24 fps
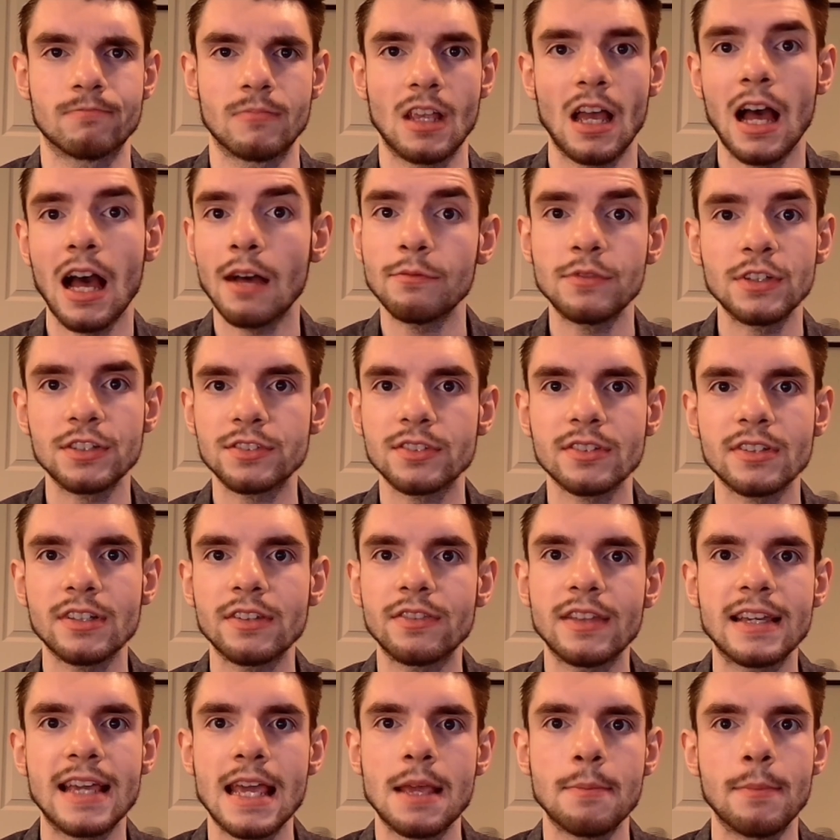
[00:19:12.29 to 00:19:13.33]
Obviously,
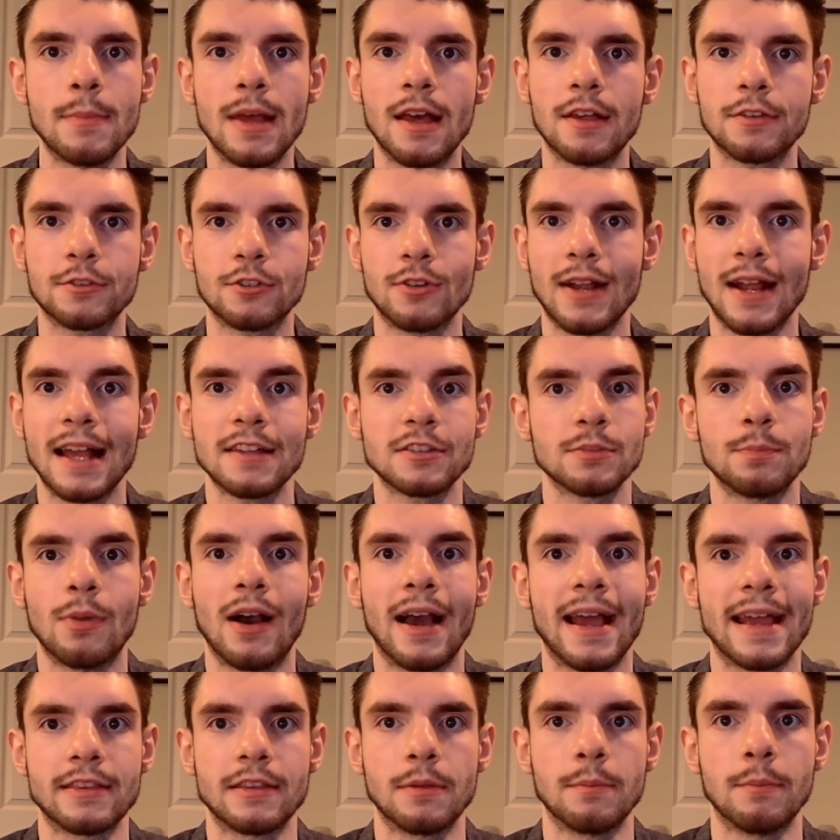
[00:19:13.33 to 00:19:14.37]
the game master has a
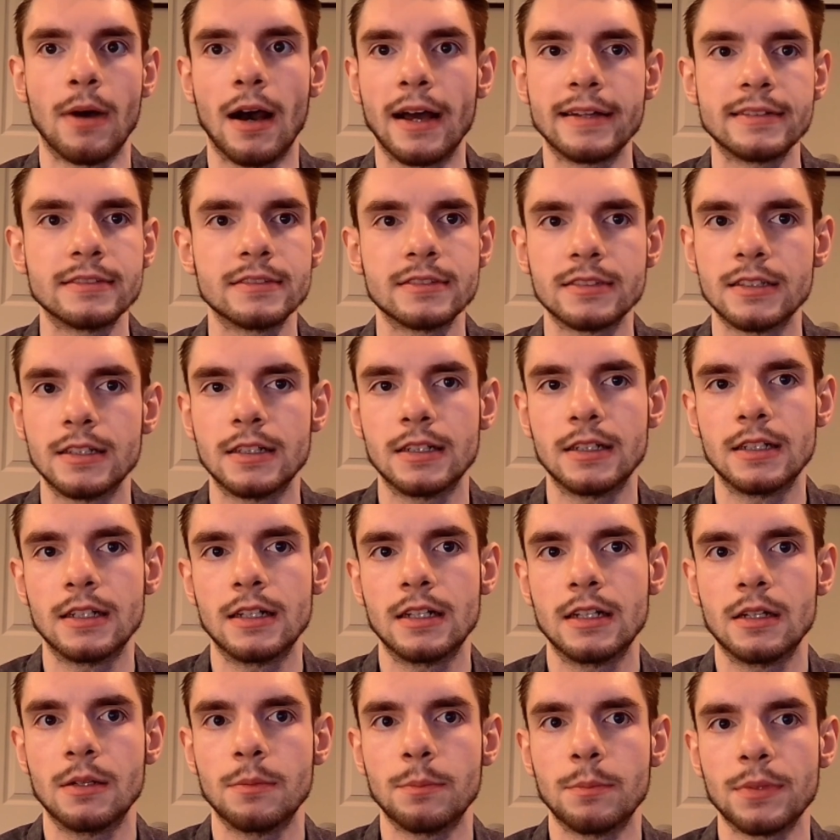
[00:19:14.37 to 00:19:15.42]
plan in mind,
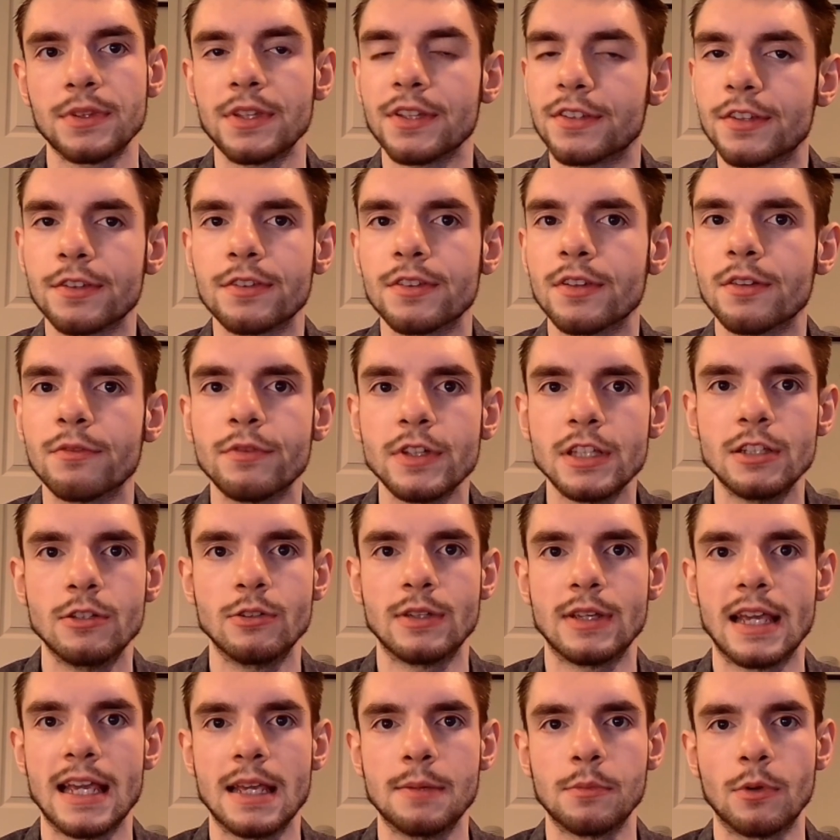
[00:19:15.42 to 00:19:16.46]
but this isn't a video
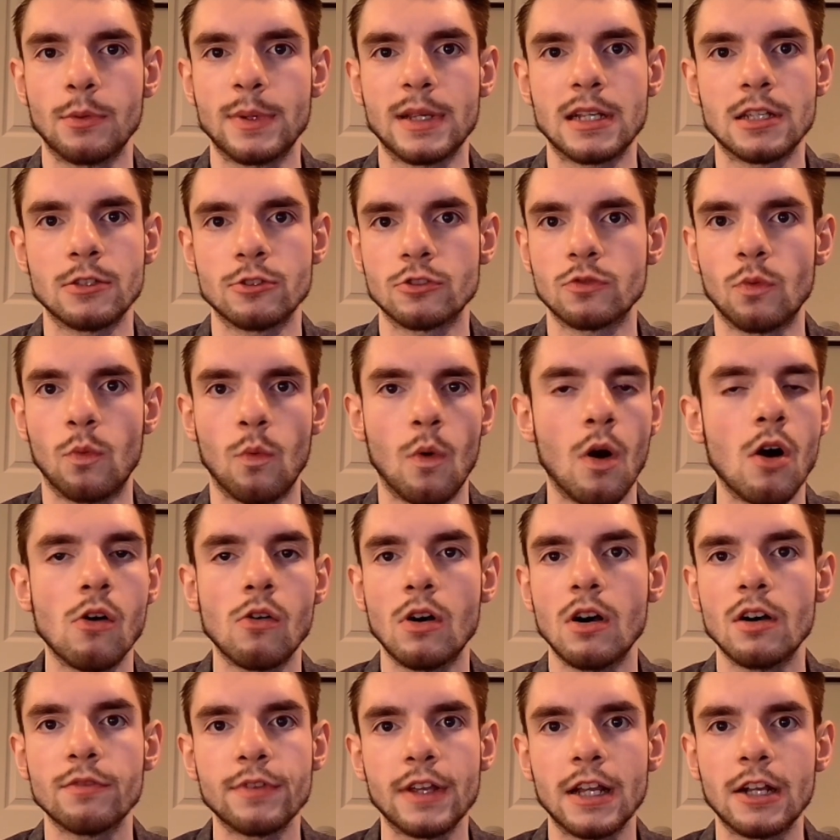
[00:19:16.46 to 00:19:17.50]
game where we can just wall
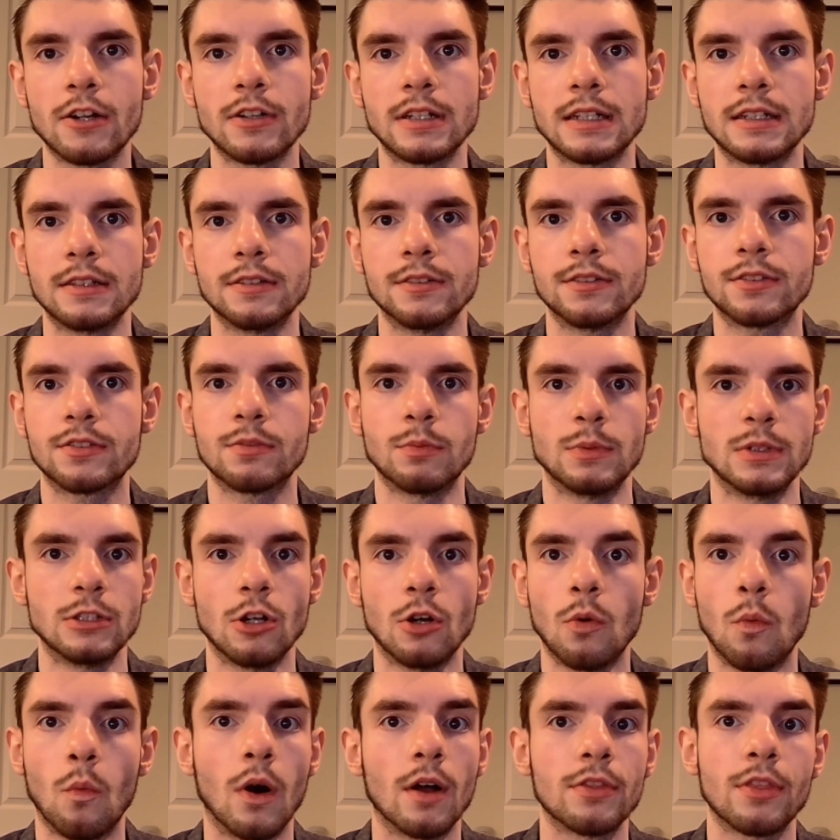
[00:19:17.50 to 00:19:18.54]
off areas we
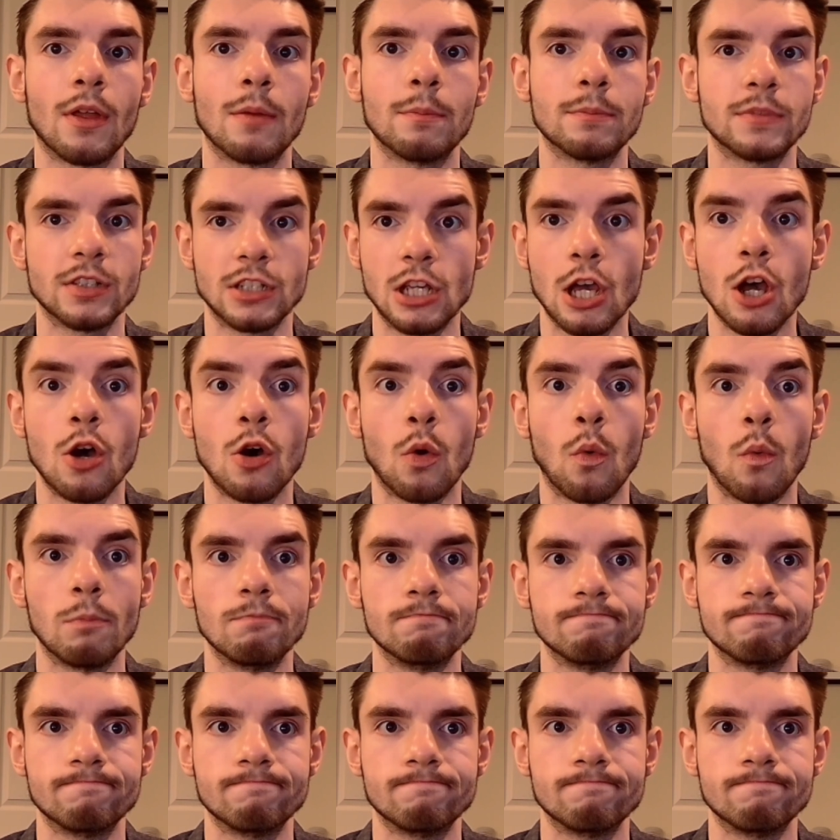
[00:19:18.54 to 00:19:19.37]
don't want them to go.